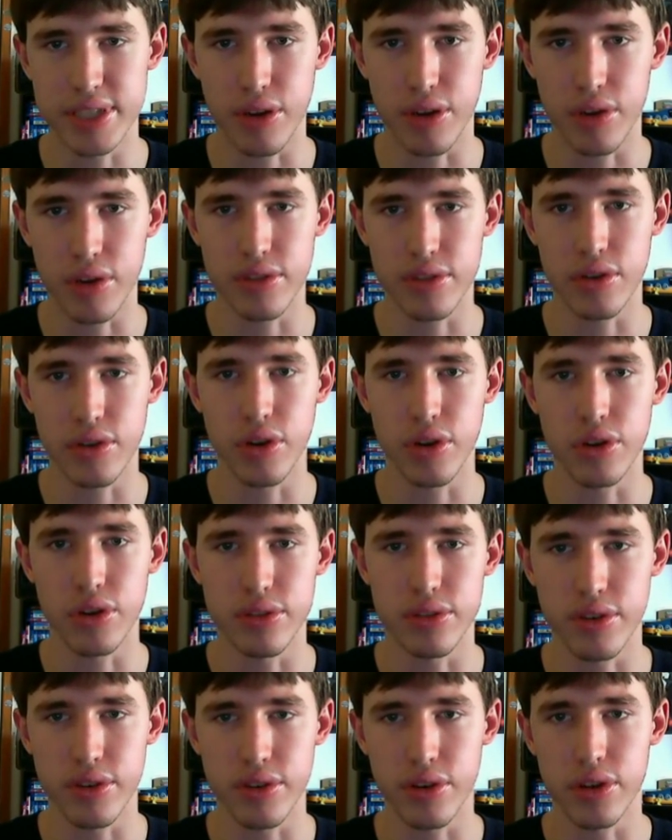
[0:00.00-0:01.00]
They're on their
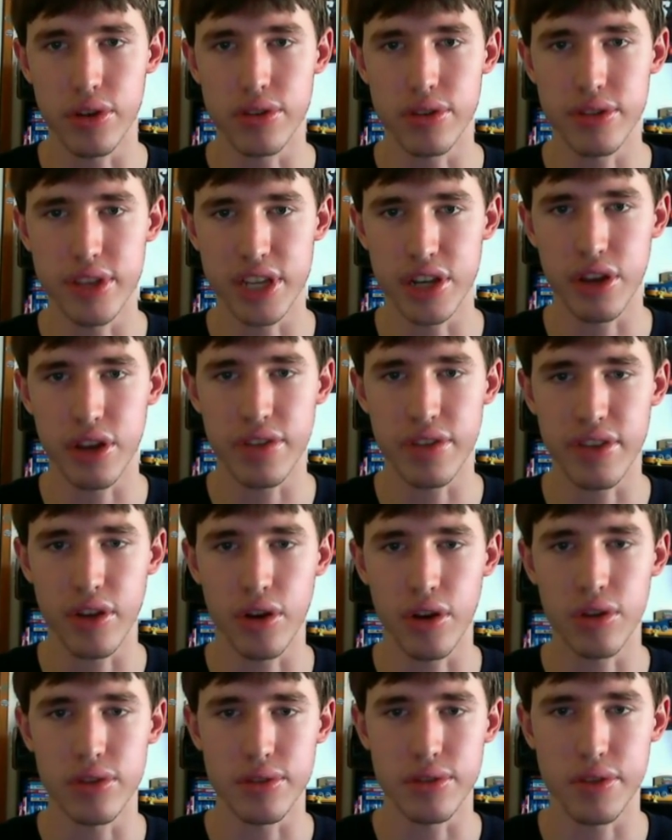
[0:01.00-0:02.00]
own
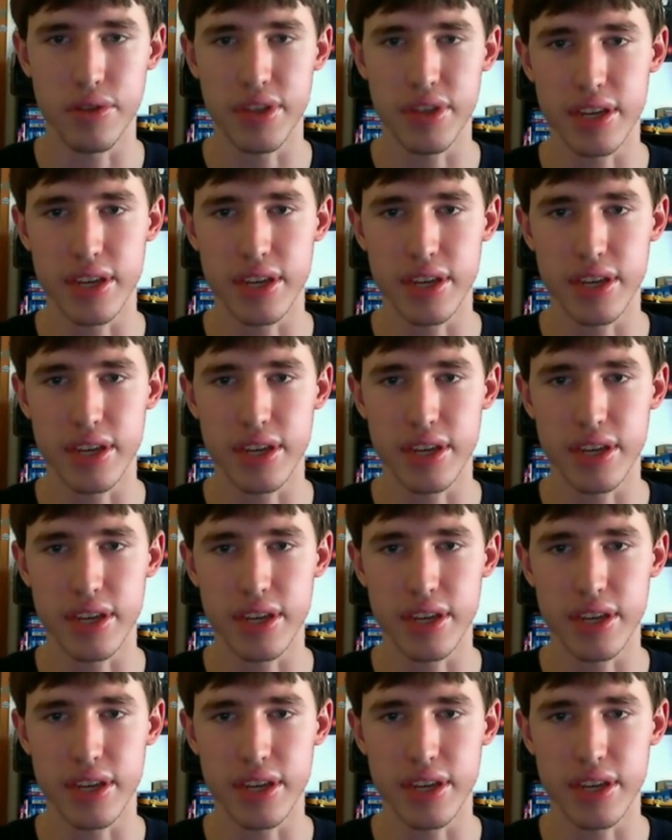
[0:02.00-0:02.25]
little thing.